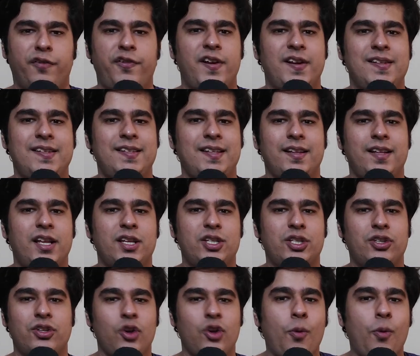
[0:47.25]
Friends,
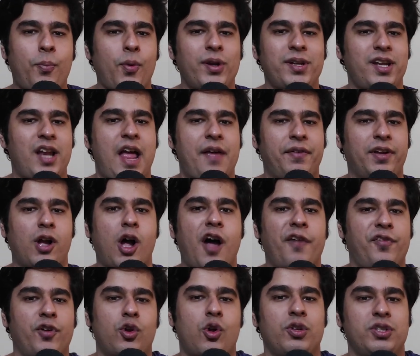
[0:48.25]
there's no point in having
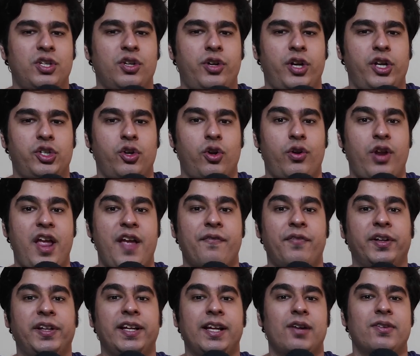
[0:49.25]
half your concentration on
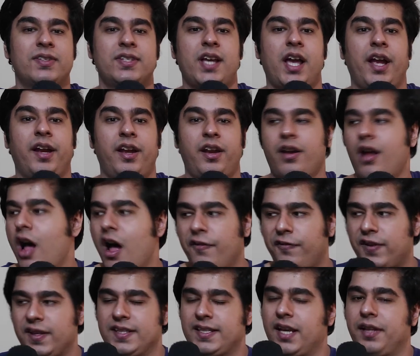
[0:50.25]
everything outside and
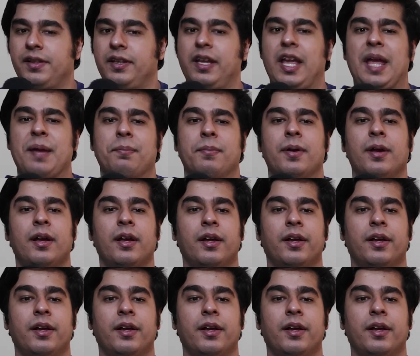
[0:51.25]
half inside the game.